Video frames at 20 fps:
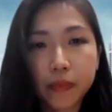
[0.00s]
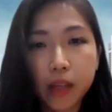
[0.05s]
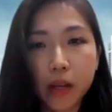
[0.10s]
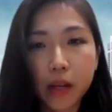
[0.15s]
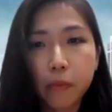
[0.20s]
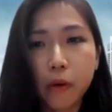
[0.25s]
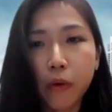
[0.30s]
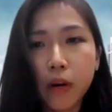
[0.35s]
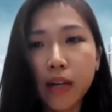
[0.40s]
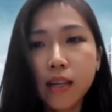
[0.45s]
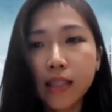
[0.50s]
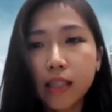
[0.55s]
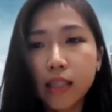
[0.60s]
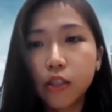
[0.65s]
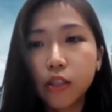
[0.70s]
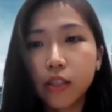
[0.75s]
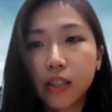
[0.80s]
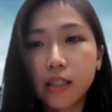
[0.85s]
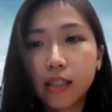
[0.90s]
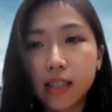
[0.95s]
But what is
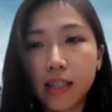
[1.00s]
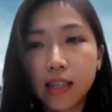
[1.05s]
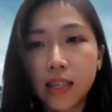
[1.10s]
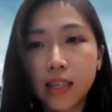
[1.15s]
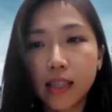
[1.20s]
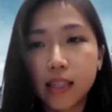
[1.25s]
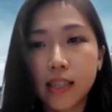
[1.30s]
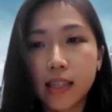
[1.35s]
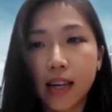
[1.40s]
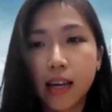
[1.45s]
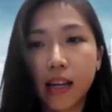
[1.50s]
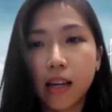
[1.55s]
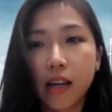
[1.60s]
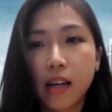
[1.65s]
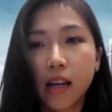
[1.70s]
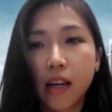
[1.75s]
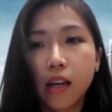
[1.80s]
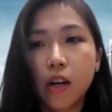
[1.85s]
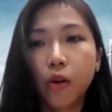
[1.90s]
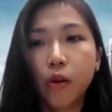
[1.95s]
interesting is that
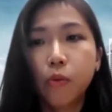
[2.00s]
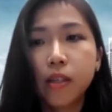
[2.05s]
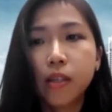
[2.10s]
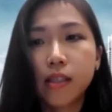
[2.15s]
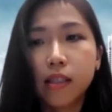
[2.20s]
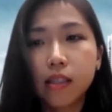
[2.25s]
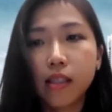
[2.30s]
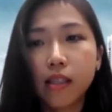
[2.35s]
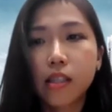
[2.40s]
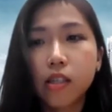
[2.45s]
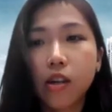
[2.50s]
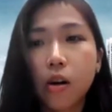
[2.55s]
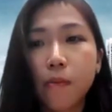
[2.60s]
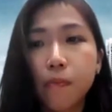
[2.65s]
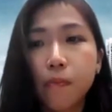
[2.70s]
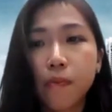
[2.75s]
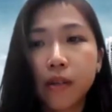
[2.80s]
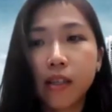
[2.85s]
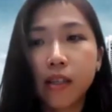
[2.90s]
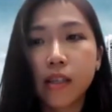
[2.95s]
with these
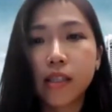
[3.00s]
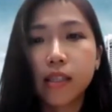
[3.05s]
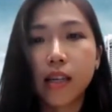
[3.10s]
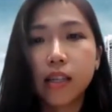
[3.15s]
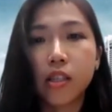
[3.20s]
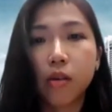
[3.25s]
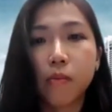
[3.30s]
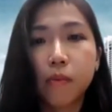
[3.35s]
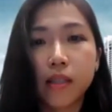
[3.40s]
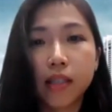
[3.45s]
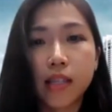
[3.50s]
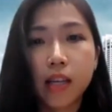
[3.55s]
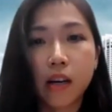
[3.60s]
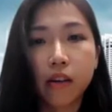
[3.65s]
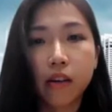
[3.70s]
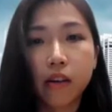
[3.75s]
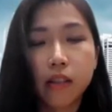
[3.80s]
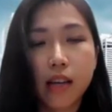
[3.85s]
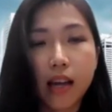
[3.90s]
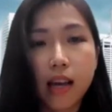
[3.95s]
companies are
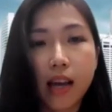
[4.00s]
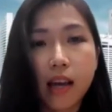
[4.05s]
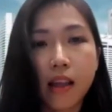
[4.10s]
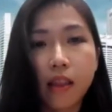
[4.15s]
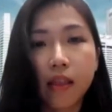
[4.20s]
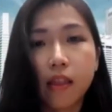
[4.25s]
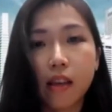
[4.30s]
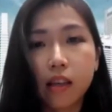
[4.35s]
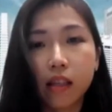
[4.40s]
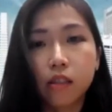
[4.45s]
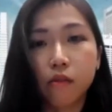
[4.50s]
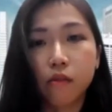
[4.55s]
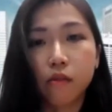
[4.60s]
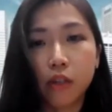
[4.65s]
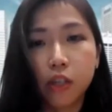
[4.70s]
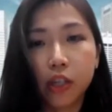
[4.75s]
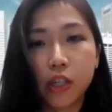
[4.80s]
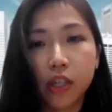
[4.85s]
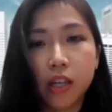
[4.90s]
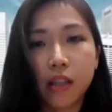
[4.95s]
domiciled in this
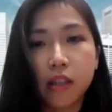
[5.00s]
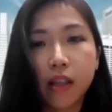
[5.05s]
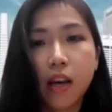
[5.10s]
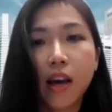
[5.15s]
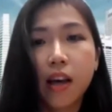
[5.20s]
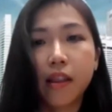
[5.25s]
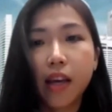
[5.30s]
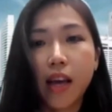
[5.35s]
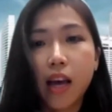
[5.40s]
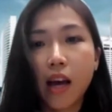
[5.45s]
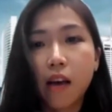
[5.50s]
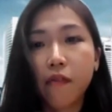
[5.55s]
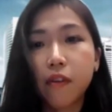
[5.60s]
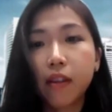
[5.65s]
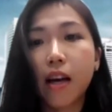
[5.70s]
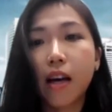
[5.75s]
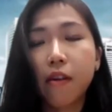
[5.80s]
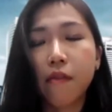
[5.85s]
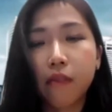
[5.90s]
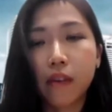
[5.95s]
region, they have a
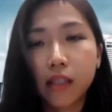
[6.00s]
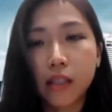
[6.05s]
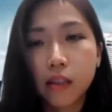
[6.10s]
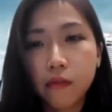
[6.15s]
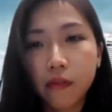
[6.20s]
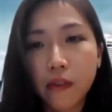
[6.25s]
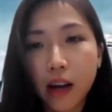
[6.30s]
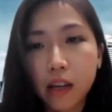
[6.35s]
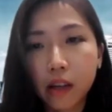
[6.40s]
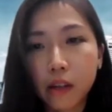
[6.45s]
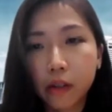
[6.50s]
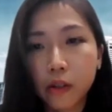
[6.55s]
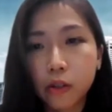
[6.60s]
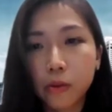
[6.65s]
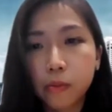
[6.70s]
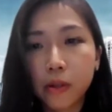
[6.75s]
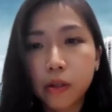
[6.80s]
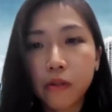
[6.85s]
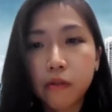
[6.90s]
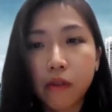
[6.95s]
diversified
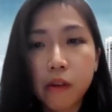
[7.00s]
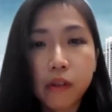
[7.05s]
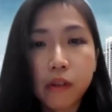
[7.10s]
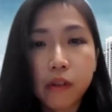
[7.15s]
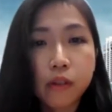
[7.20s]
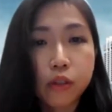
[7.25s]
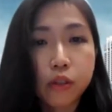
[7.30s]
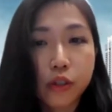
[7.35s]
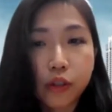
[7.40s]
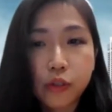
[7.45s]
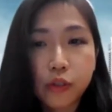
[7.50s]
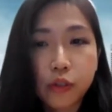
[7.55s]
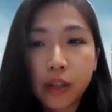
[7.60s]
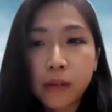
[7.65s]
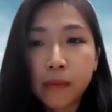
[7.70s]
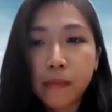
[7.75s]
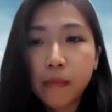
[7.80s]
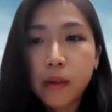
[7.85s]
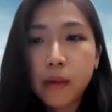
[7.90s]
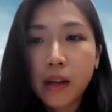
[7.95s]
global revenue
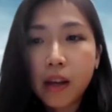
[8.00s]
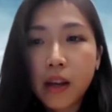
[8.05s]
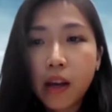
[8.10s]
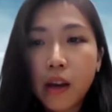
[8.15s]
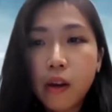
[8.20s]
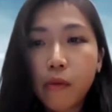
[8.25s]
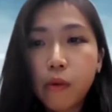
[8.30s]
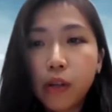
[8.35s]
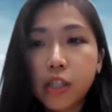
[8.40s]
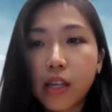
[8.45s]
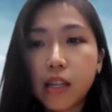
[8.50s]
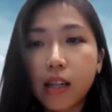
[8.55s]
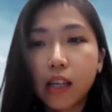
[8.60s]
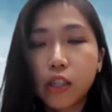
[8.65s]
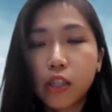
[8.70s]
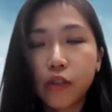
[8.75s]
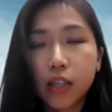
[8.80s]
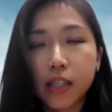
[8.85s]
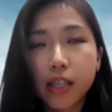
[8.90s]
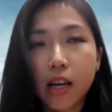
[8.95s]
stream, which
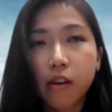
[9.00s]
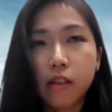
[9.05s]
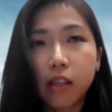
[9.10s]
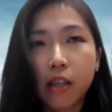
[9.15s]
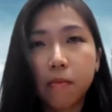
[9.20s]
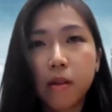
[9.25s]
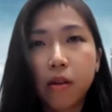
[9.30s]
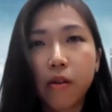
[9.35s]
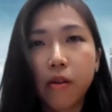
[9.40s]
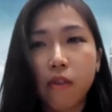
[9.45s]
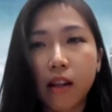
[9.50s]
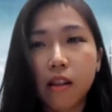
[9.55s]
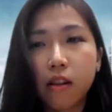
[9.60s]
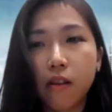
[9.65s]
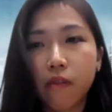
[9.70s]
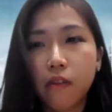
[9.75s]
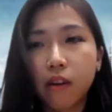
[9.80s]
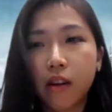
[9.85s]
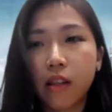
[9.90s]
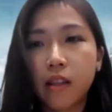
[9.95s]
illustrates how deeply
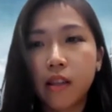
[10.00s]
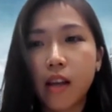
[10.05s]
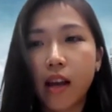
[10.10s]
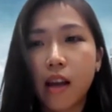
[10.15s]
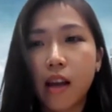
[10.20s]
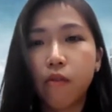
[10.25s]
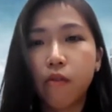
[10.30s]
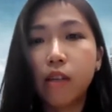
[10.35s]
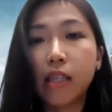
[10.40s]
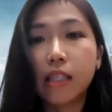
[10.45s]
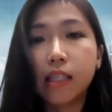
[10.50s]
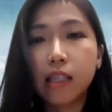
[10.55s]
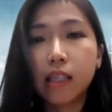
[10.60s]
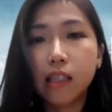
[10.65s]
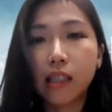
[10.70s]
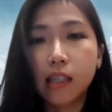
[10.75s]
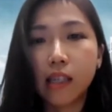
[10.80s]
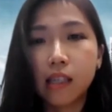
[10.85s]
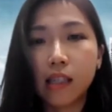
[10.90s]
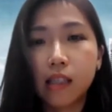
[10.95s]
relevant and
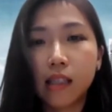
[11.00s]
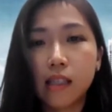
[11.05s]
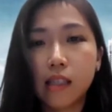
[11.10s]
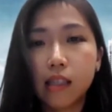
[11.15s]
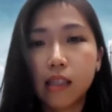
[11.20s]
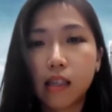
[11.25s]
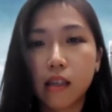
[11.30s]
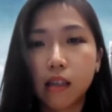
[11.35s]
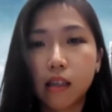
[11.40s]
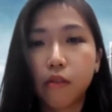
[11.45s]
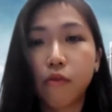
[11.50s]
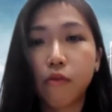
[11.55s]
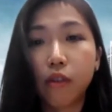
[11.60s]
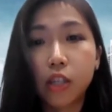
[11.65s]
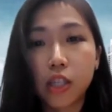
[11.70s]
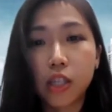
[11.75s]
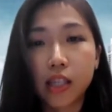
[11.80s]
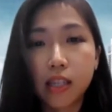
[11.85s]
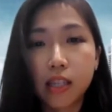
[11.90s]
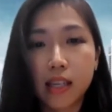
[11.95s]
resilient the
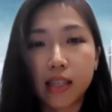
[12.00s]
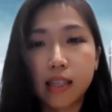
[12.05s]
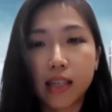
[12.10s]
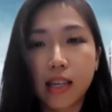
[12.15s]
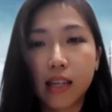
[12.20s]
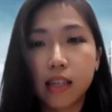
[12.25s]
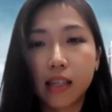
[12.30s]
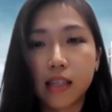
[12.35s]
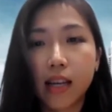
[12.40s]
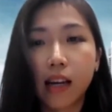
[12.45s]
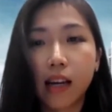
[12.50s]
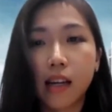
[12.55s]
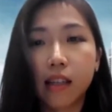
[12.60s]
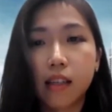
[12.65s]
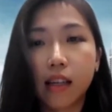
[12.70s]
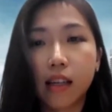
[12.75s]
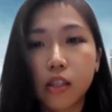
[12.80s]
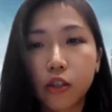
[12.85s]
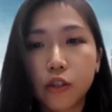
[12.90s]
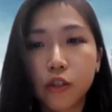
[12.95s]
region is in the tech
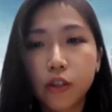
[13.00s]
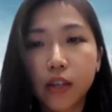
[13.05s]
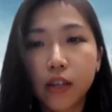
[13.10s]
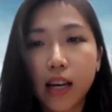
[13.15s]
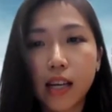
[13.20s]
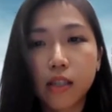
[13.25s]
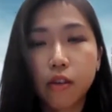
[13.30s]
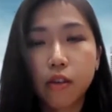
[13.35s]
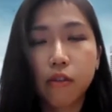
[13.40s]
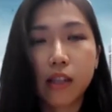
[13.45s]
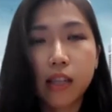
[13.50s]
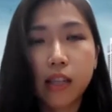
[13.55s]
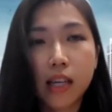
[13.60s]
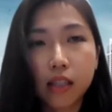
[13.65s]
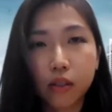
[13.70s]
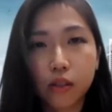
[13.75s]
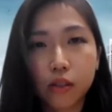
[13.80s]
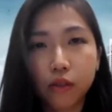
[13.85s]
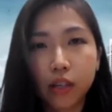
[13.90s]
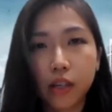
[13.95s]
industry as it relates
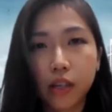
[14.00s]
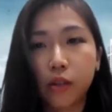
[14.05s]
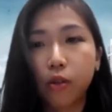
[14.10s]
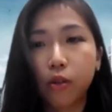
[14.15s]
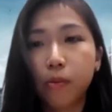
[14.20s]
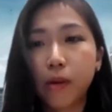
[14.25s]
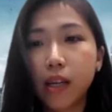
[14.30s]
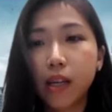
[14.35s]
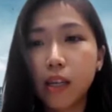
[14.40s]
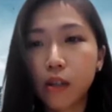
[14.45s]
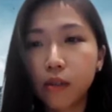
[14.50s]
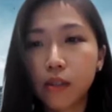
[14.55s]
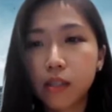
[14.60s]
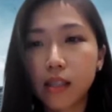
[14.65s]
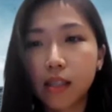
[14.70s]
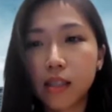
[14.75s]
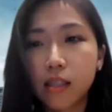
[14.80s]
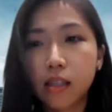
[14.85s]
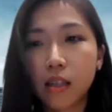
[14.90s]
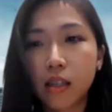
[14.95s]
to the global
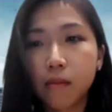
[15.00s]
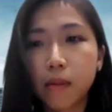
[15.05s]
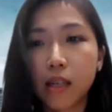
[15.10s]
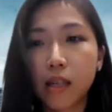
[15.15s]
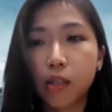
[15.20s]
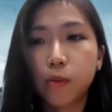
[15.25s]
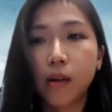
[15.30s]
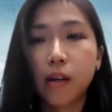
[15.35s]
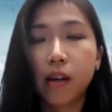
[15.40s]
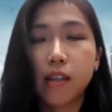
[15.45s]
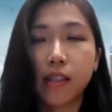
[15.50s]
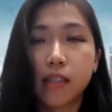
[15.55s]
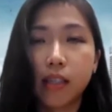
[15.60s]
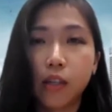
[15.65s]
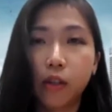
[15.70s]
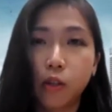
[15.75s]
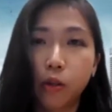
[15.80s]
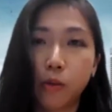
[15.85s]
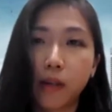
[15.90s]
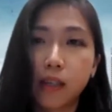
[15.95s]
ecosystem as well as the
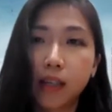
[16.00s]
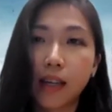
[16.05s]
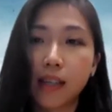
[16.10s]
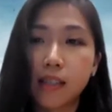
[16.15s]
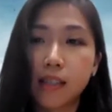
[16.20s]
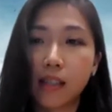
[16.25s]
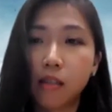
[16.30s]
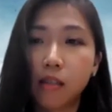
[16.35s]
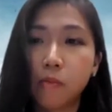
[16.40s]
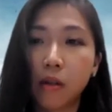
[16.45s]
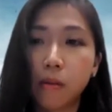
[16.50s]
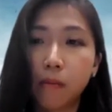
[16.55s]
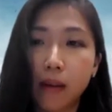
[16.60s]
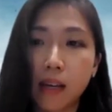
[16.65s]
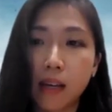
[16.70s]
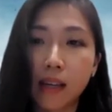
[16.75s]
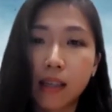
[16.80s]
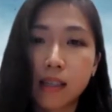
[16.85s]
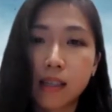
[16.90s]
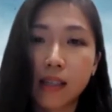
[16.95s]
global customer
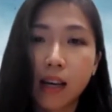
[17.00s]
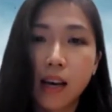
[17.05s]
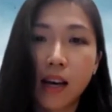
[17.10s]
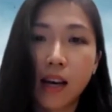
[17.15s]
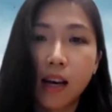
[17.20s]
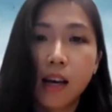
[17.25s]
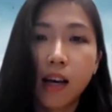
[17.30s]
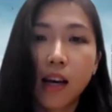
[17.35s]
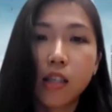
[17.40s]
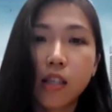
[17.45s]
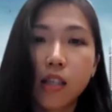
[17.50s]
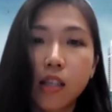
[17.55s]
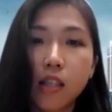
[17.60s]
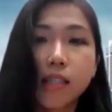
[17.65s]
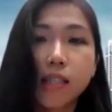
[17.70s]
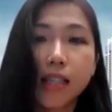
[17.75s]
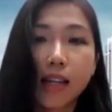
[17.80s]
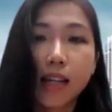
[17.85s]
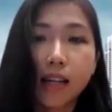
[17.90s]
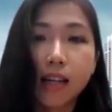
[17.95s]
base, as well as
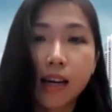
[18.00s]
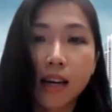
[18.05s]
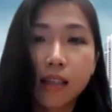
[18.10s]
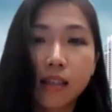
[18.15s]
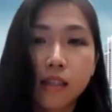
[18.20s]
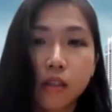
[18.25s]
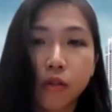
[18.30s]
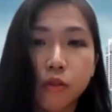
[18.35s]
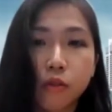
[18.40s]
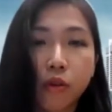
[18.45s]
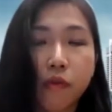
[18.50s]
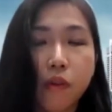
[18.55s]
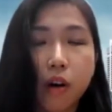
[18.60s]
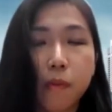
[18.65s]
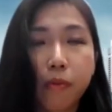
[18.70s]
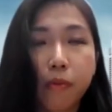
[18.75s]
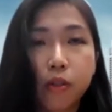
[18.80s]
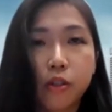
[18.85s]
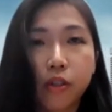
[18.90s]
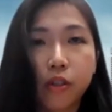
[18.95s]
the enhanced growth
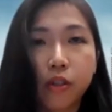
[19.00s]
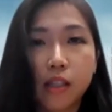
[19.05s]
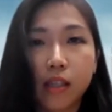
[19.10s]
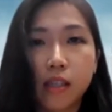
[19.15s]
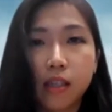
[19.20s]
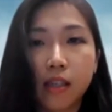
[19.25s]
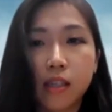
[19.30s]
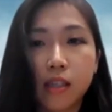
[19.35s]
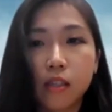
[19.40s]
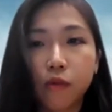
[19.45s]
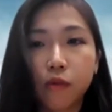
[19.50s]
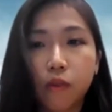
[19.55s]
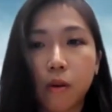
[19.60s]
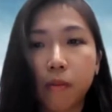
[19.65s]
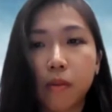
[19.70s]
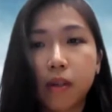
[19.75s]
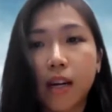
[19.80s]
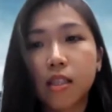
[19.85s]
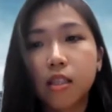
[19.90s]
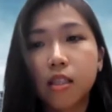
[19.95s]
opportunities from
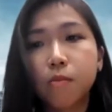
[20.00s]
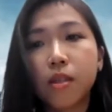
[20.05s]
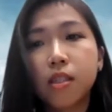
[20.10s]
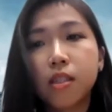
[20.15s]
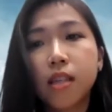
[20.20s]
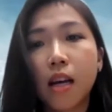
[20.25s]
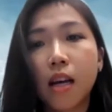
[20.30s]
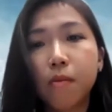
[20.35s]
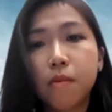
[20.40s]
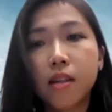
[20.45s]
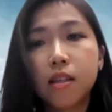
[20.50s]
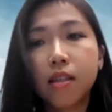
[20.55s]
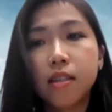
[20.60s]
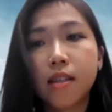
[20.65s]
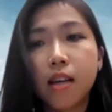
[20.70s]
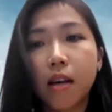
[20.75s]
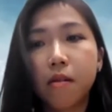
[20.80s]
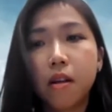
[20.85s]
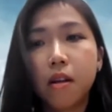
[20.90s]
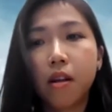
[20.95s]
customer segments
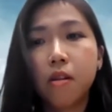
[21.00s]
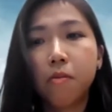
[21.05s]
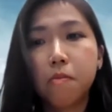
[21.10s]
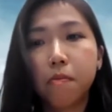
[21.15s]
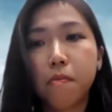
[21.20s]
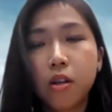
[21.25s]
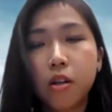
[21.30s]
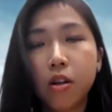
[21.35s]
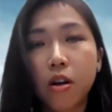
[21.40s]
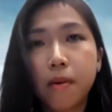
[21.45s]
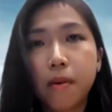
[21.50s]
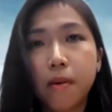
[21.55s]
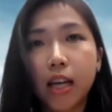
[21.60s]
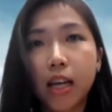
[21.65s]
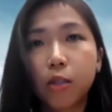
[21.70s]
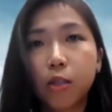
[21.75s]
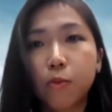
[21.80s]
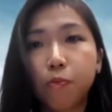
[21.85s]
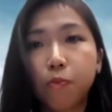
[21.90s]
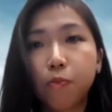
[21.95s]
that they may not be
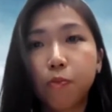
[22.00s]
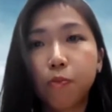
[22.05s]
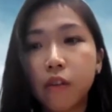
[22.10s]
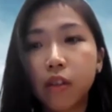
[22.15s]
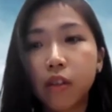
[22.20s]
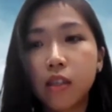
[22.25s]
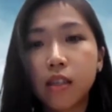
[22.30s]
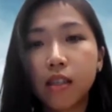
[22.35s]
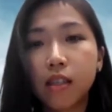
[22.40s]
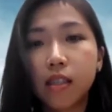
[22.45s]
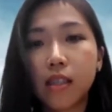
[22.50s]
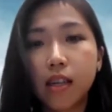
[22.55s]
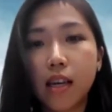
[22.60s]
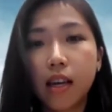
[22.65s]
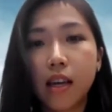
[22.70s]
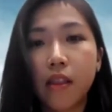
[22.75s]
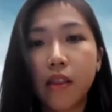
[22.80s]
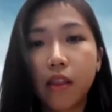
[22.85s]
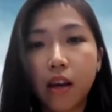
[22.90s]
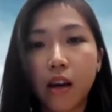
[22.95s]
as prevalent
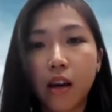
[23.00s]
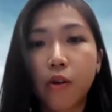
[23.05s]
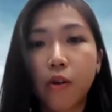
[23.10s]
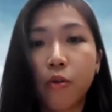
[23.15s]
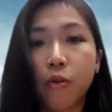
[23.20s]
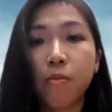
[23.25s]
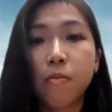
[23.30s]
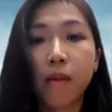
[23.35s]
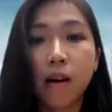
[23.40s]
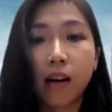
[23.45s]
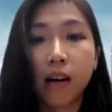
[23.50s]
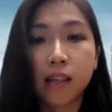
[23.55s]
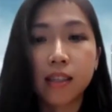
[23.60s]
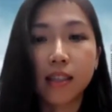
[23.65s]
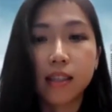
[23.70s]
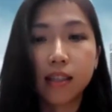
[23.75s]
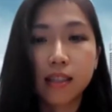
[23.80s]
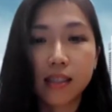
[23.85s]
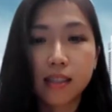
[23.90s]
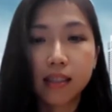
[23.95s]
in their home
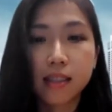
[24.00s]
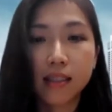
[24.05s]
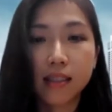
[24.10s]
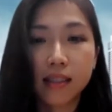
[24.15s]
markets.